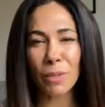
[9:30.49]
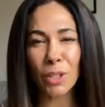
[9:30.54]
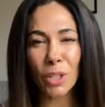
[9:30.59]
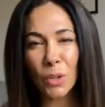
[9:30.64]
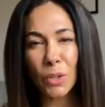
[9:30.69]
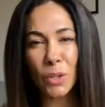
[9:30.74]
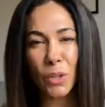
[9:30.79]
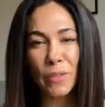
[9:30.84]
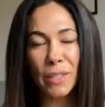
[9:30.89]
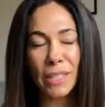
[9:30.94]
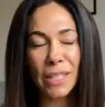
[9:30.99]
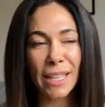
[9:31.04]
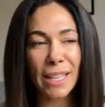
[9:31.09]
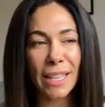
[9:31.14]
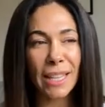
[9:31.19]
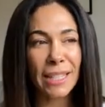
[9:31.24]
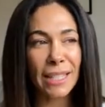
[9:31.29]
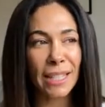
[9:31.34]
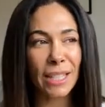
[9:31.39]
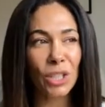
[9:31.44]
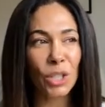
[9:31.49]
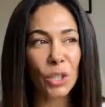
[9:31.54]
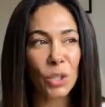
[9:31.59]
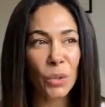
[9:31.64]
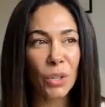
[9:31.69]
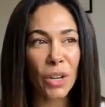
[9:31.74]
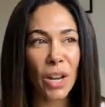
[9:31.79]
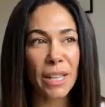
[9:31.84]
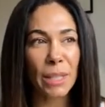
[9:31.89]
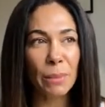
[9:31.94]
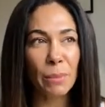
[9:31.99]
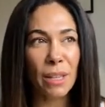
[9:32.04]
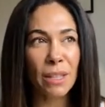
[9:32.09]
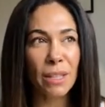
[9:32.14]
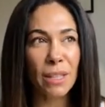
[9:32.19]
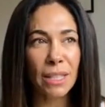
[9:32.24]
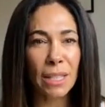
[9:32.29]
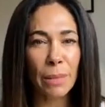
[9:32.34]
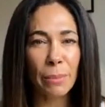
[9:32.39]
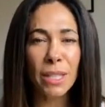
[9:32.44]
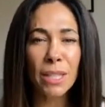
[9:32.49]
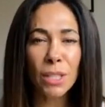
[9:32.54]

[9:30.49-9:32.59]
It's obviously easier to do an ice bath in summer.